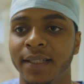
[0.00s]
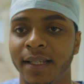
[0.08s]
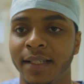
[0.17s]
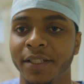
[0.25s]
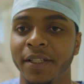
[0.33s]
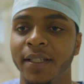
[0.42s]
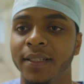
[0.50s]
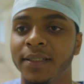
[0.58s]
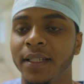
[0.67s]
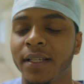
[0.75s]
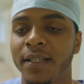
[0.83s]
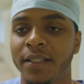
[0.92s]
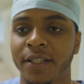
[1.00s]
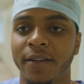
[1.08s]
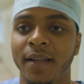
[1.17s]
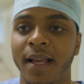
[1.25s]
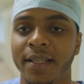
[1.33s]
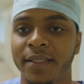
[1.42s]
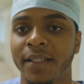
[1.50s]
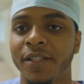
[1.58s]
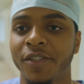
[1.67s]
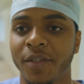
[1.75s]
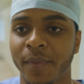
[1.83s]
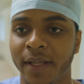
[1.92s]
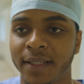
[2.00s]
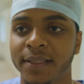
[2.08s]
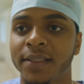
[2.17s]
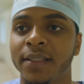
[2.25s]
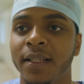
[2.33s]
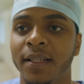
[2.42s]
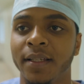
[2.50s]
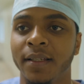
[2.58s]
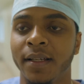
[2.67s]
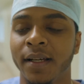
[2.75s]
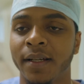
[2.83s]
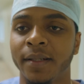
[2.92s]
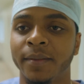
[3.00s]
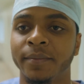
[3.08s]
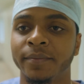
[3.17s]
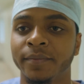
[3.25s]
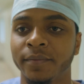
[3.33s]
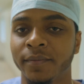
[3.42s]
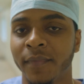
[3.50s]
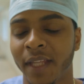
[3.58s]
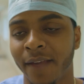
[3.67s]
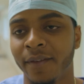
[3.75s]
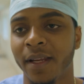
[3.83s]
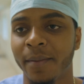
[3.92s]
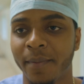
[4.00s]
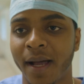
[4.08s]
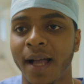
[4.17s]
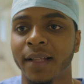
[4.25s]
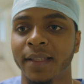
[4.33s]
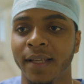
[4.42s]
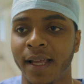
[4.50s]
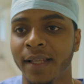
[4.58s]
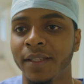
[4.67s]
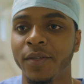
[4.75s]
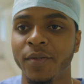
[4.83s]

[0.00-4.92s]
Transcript: technician is sterilizing instruments, giving them back to end